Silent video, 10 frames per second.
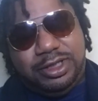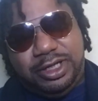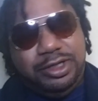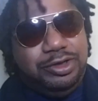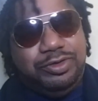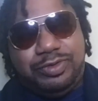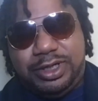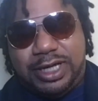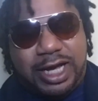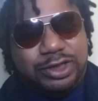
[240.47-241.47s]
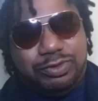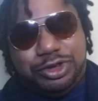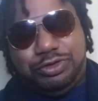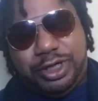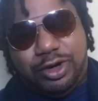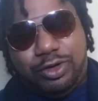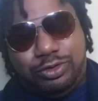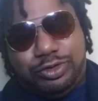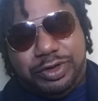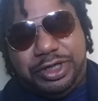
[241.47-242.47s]
Then you realize once you get
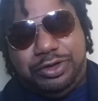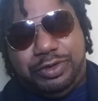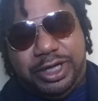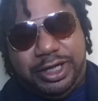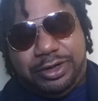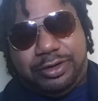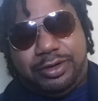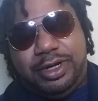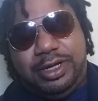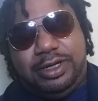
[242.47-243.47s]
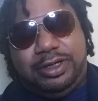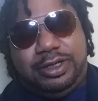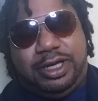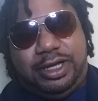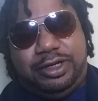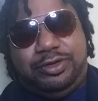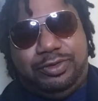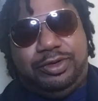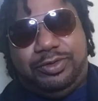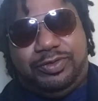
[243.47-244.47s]
older and you hear and
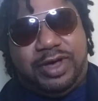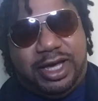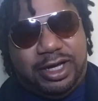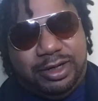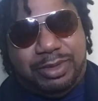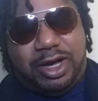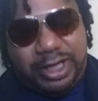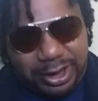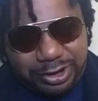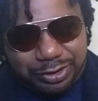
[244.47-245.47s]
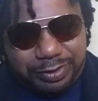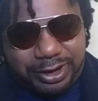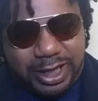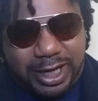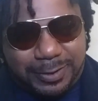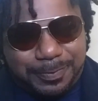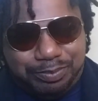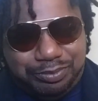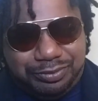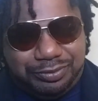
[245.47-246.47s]
you find about history that
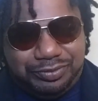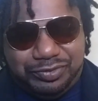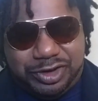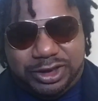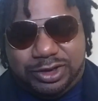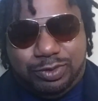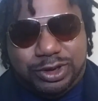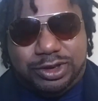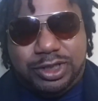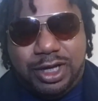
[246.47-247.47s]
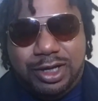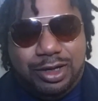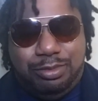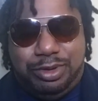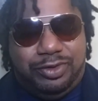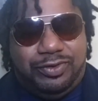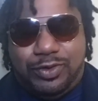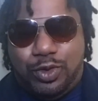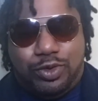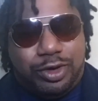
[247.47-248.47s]
this was
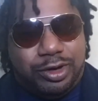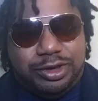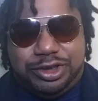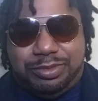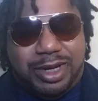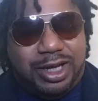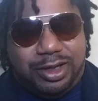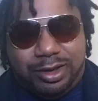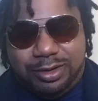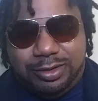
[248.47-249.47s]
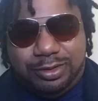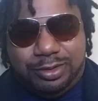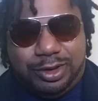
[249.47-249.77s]
before Jamaica,